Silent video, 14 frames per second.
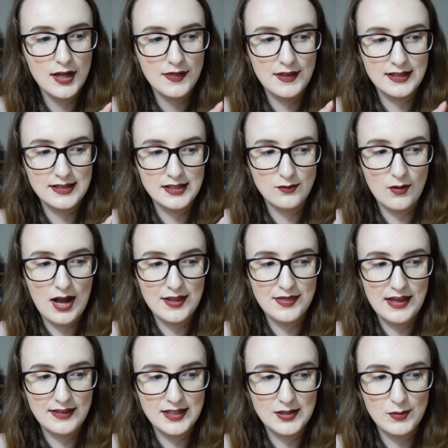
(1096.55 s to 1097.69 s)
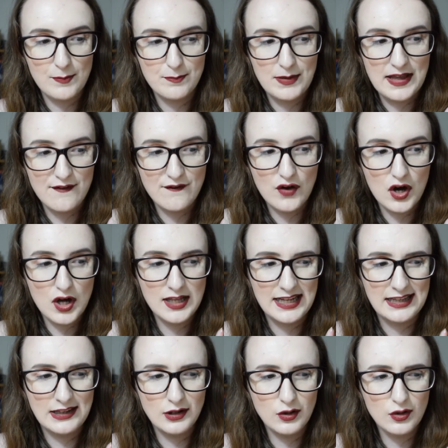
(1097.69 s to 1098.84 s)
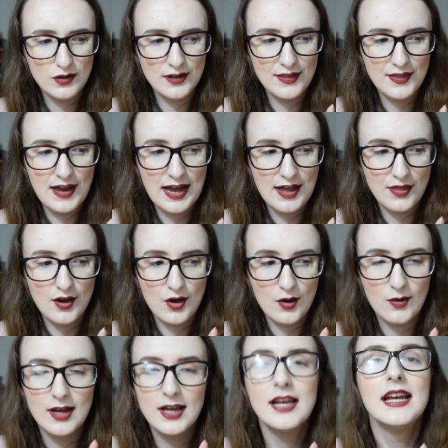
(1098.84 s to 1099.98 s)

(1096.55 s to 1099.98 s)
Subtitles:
this is what I think this would be for. Like, look at that though.